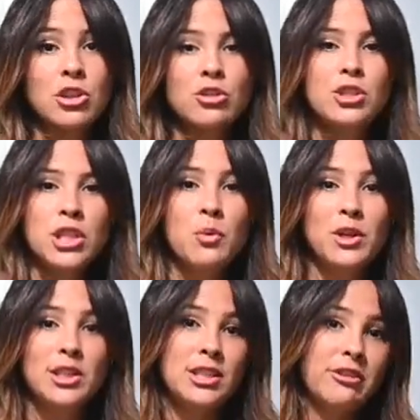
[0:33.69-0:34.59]
to see
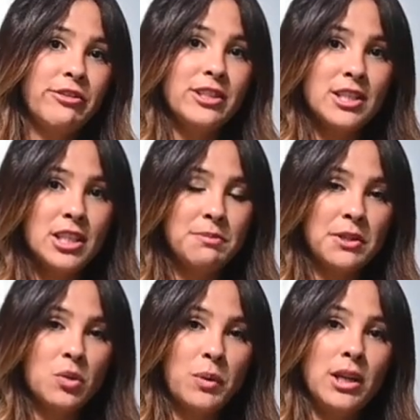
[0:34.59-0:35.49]
what the difference is
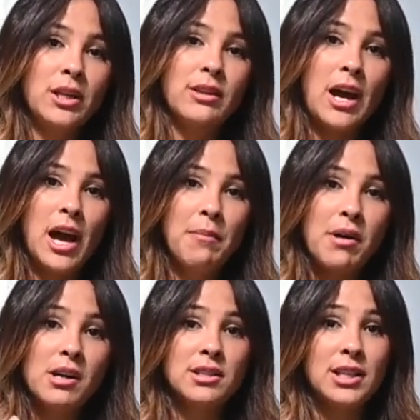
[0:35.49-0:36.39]
between the high
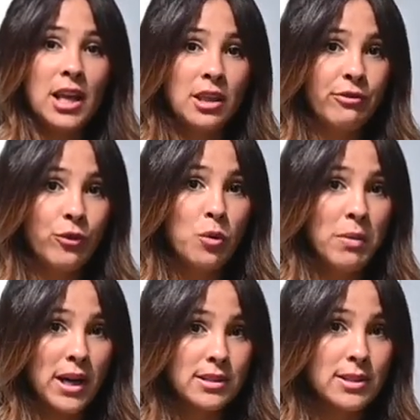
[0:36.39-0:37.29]
bust and the full
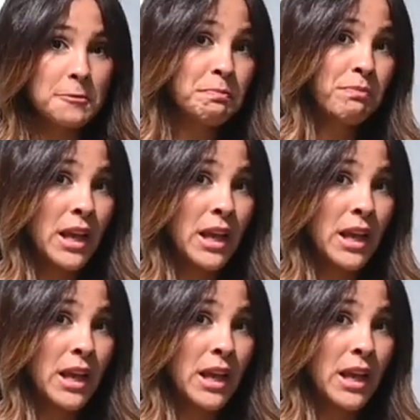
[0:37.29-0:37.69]
bust.